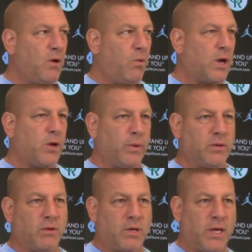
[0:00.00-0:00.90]
What can we
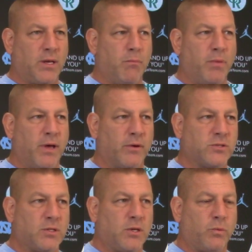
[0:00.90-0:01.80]
do to get him better
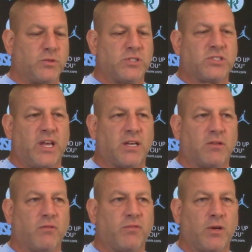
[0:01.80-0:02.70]
so that we're just taking
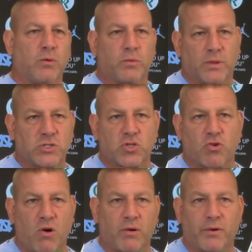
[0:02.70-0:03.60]
the field with a
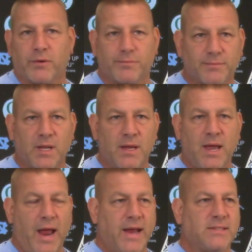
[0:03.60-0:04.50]
stronger
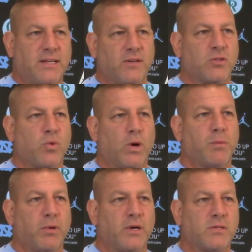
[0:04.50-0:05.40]
18 or 20
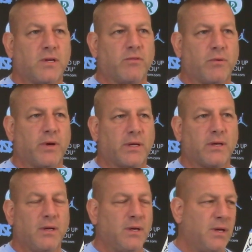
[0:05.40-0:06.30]
players every week?
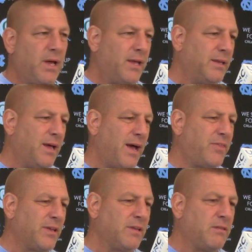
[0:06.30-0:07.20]
And I
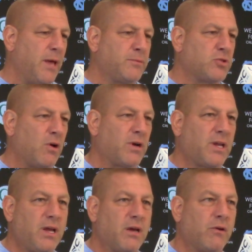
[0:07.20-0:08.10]
think the depth chart
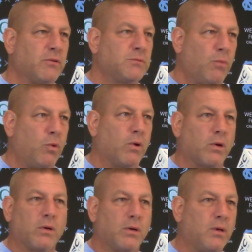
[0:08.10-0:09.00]
here is more,